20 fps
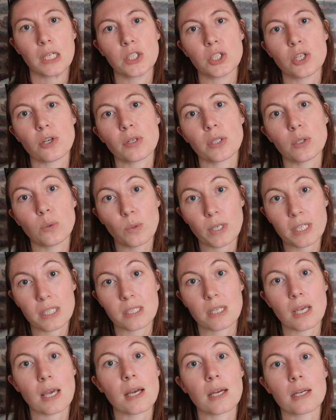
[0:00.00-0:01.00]
During the
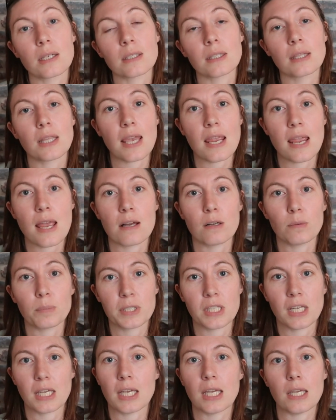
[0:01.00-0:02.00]
winter they
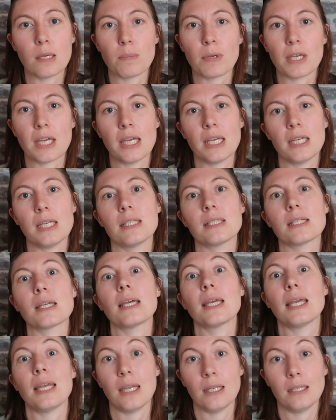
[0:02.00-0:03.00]
help to keep heat
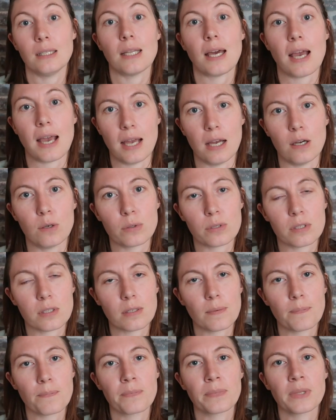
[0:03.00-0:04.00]
in the
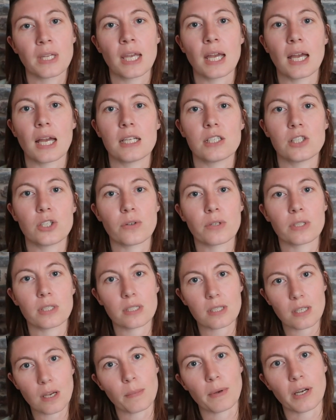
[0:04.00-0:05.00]
house, and during
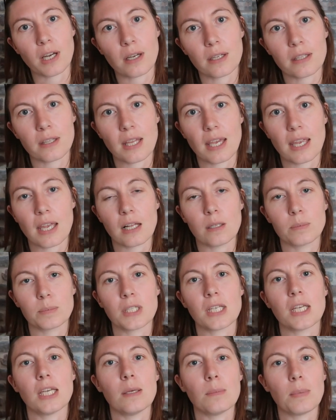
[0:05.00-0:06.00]
the summer they help
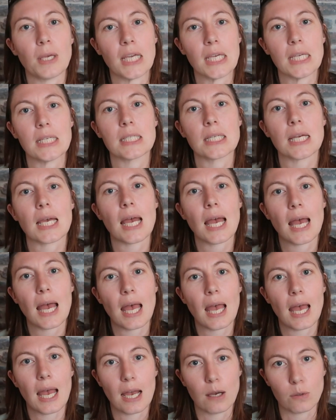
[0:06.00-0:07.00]
to keep heat
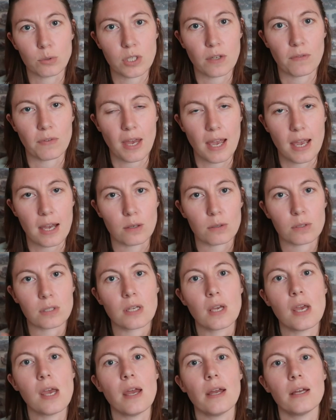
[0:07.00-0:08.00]
out of the
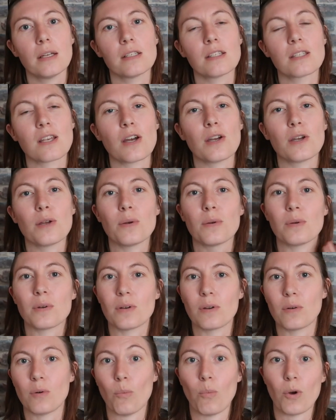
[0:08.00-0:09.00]
house. So
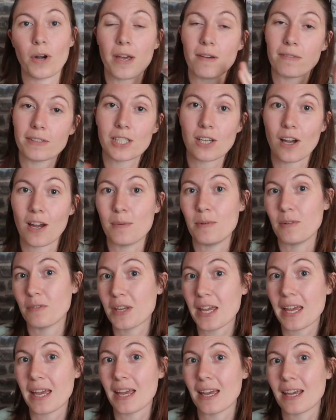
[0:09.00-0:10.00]
whatever time of
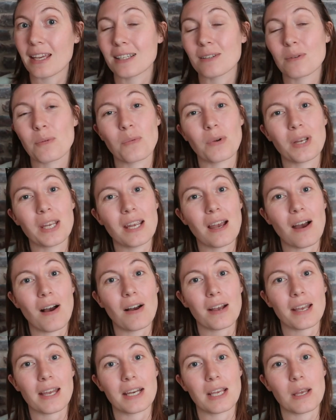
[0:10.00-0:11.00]
year we
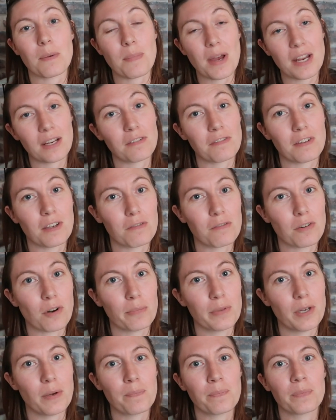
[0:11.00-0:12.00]
are getting a benefit
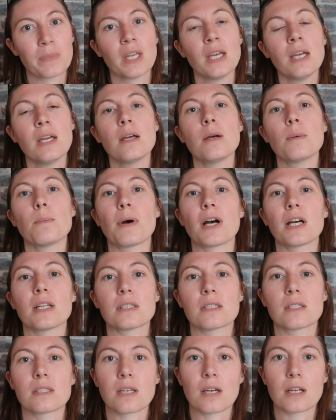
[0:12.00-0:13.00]
from them,
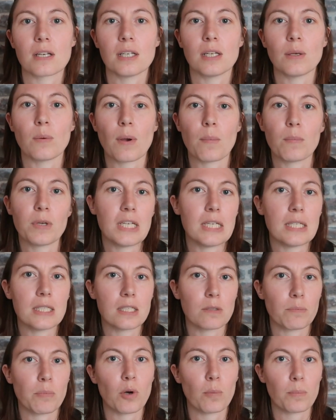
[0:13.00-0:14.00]
but certainly when we need
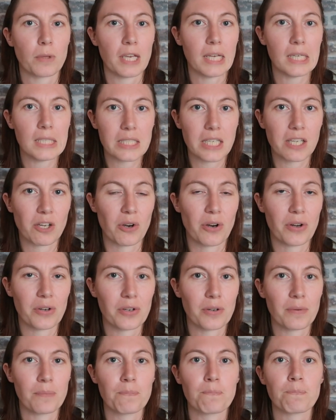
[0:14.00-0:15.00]
to pop the heating
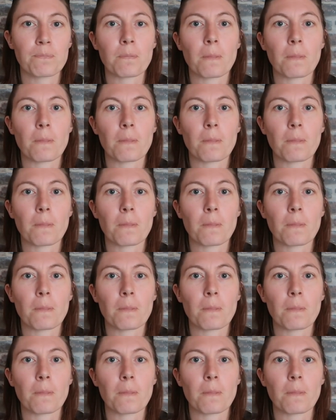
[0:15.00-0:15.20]
on,